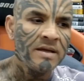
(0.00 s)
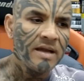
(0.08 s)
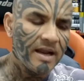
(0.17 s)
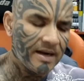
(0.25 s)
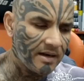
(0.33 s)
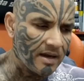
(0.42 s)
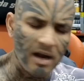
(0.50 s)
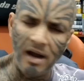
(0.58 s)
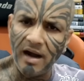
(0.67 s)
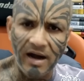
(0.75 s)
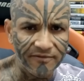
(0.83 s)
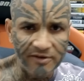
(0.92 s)
And
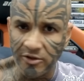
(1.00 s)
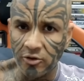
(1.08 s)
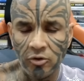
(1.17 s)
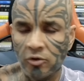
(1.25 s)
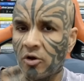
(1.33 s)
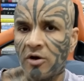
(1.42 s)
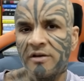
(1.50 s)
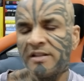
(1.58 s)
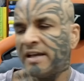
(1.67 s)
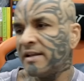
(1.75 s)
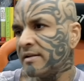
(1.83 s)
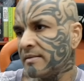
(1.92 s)
after you're no longer
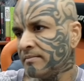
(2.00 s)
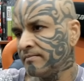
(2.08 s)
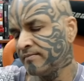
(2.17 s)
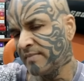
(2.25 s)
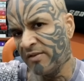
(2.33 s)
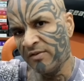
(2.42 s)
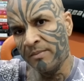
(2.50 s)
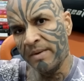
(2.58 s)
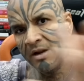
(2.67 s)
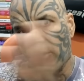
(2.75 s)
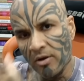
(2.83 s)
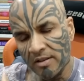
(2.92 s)
there, they will
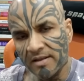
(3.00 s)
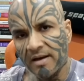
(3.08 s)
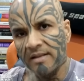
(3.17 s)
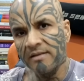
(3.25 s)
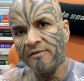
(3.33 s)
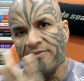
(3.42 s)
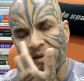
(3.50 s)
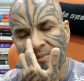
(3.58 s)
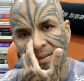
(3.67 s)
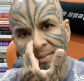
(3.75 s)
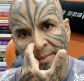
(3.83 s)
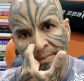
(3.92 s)
bring all the other
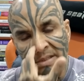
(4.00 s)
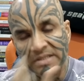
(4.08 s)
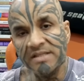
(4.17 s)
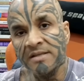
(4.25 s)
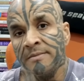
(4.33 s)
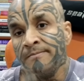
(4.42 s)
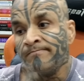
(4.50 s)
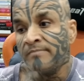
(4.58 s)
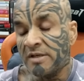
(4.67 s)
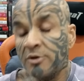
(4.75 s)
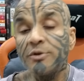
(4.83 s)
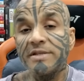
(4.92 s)
family members
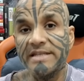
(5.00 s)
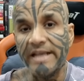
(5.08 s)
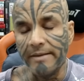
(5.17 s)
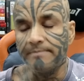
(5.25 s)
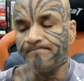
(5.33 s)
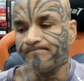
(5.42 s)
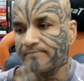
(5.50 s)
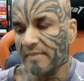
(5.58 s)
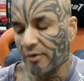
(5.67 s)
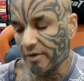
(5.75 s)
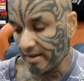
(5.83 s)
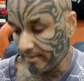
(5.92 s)
to stay.
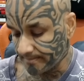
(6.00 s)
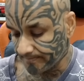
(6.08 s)
Okay,